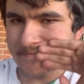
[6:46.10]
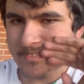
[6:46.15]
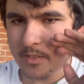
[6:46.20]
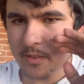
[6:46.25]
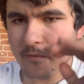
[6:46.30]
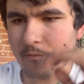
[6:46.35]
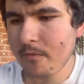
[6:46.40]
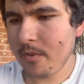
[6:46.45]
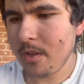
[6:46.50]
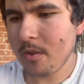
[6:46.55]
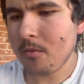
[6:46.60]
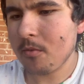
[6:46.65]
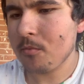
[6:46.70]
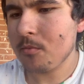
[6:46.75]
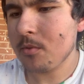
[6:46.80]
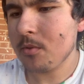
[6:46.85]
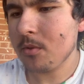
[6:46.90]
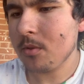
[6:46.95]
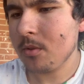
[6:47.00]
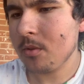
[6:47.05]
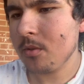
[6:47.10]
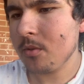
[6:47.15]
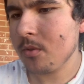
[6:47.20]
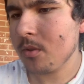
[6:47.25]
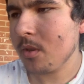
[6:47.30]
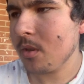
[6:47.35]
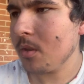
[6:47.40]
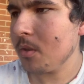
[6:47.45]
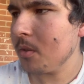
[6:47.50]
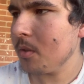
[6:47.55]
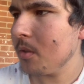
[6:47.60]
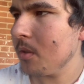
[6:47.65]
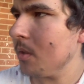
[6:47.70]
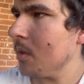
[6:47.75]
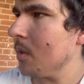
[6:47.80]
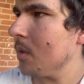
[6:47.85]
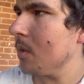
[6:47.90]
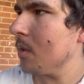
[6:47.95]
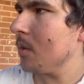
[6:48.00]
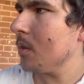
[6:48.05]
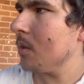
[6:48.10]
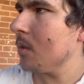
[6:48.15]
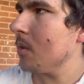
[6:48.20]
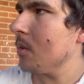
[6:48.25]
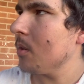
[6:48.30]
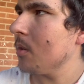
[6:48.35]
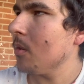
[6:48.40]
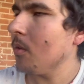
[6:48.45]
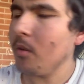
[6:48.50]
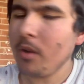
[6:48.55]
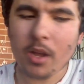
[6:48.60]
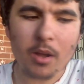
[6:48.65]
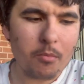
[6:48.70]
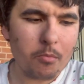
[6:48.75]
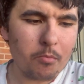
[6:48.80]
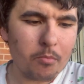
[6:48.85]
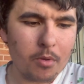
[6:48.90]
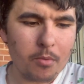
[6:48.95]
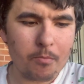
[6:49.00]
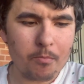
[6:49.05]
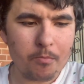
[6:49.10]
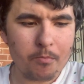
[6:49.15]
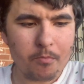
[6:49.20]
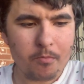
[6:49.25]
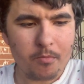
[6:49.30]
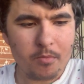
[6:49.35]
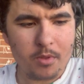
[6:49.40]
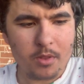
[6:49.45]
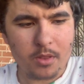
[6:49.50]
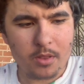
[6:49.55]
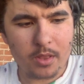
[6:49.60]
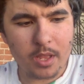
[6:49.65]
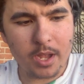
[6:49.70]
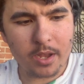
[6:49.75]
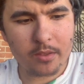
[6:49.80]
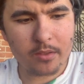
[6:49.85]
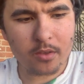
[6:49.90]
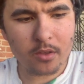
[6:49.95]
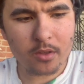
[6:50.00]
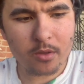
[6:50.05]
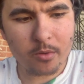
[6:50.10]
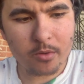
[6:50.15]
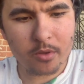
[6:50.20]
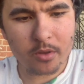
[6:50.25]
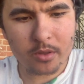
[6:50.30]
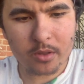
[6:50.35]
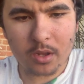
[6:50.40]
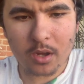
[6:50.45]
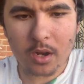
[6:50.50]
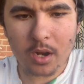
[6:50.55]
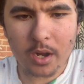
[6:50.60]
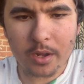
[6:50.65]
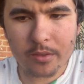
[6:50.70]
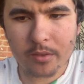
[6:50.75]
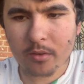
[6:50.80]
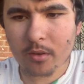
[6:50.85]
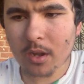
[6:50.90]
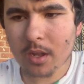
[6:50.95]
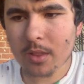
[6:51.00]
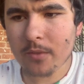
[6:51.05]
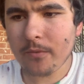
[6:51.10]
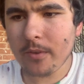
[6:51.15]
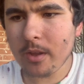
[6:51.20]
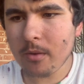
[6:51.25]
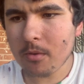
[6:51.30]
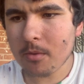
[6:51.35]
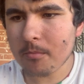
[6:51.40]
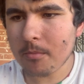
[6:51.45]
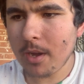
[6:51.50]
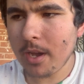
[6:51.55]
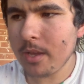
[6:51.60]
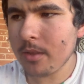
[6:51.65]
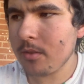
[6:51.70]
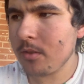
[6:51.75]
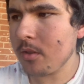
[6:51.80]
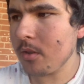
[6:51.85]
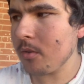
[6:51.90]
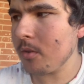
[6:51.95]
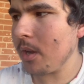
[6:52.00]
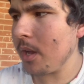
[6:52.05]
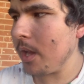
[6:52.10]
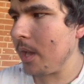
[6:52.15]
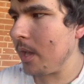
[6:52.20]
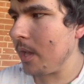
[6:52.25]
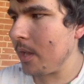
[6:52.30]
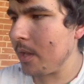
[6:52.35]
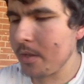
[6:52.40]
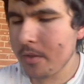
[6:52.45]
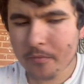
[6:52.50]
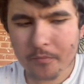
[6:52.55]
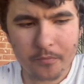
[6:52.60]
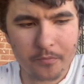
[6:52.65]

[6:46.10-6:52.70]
Let me figure out what we're doing Tuesday. Oh yeah, next Tuesday we're doing an arts cards video. We might do a.